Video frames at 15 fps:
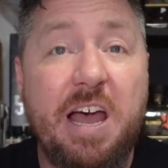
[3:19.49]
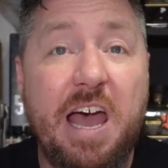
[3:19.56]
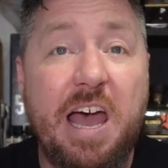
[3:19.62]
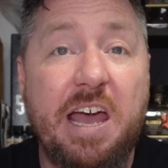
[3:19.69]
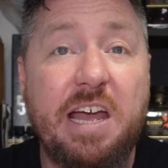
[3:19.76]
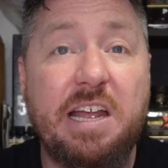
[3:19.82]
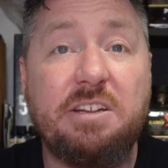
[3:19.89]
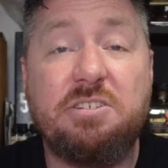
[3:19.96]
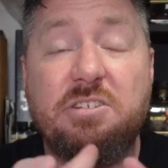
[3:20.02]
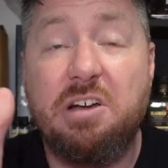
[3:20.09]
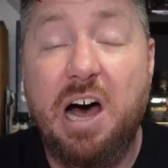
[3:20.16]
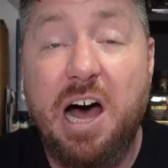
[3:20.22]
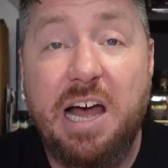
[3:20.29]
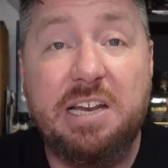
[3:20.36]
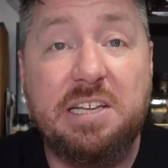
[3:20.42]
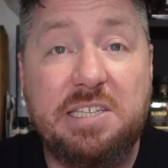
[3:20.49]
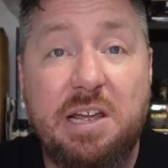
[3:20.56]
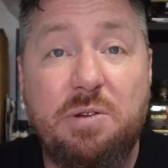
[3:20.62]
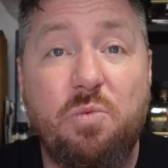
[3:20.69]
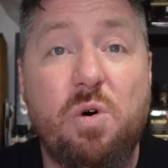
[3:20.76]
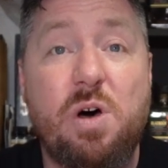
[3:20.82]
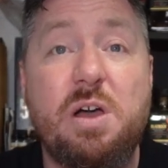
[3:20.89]
And I
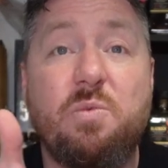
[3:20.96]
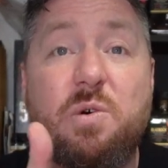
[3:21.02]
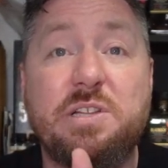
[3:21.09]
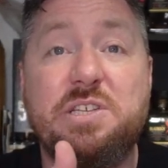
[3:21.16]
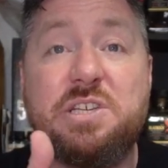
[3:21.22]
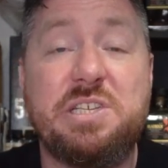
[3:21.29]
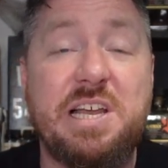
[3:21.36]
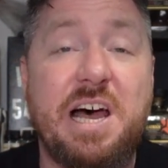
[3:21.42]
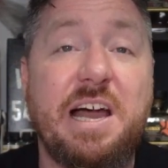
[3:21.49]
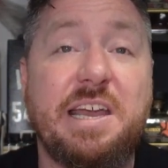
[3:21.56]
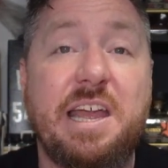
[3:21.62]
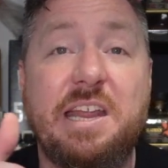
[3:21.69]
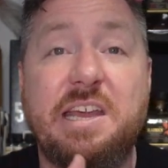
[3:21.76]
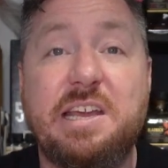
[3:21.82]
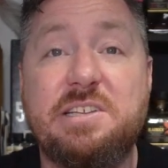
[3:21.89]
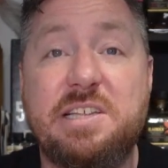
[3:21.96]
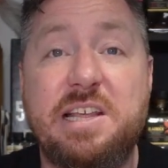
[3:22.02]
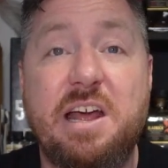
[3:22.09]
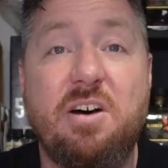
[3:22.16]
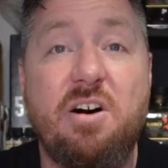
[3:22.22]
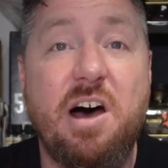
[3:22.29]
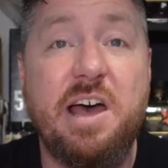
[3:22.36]
understand why once you start getting into
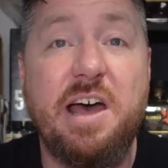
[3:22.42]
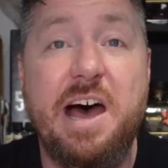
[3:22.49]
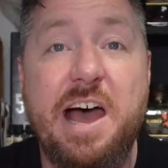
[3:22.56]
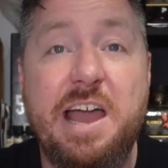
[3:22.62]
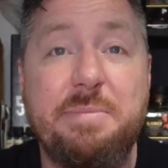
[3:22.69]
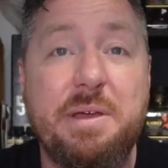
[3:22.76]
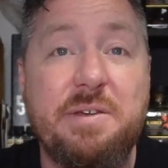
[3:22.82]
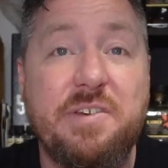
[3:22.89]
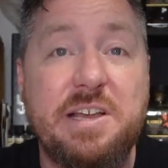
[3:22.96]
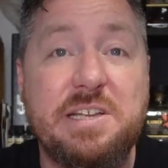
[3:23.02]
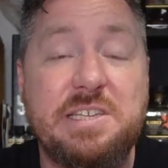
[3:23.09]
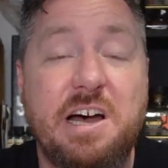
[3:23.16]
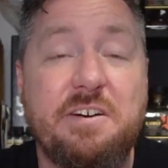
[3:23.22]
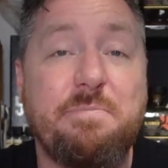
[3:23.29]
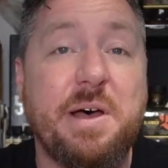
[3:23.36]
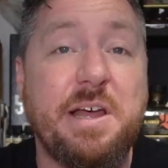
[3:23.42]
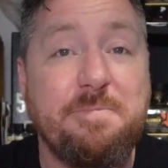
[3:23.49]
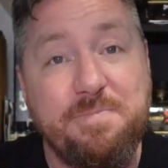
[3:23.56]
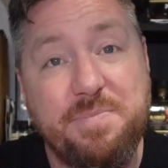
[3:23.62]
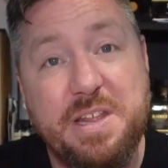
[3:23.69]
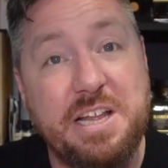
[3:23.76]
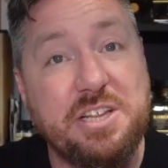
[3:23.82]
that higher ABV stuff,
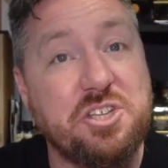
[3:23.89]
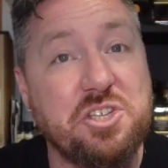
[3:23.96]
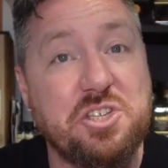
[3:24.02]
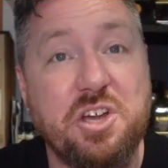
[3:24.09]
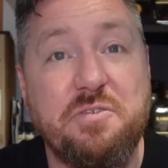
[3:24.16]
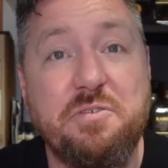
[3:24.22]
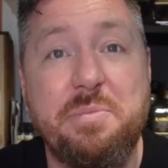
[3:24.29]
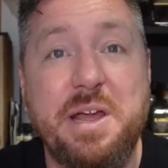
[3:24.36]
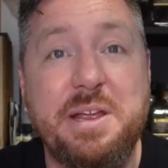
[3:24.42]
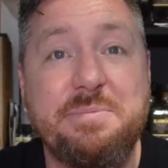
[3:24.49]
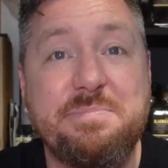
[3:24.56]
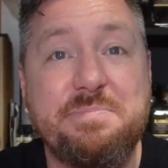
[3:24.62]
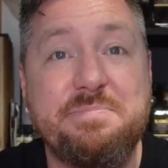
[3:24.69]
but it's just not for me.